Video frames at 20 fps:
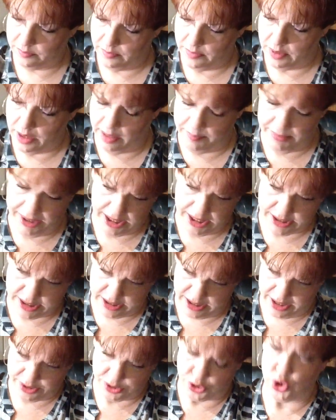it's
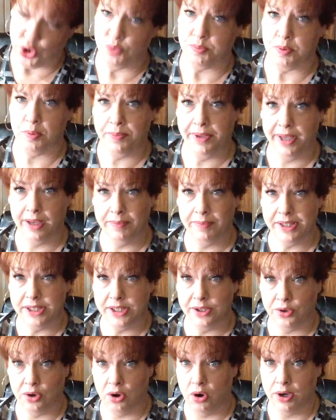not super
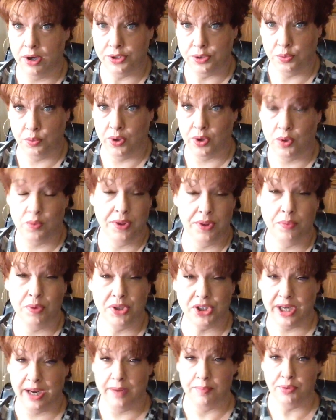pigmented or hard to work with, which
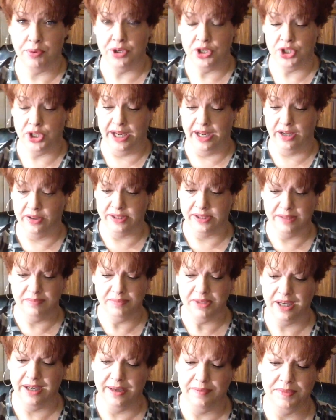I appreciate. Because
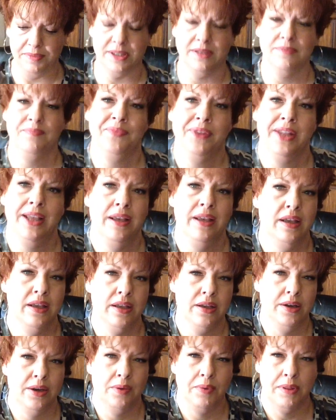sometimes,
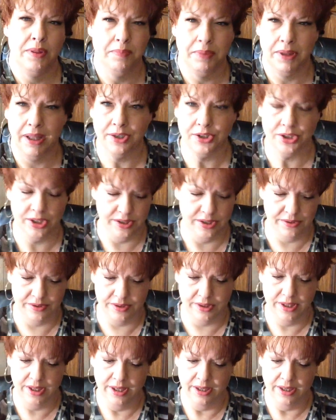with blushes,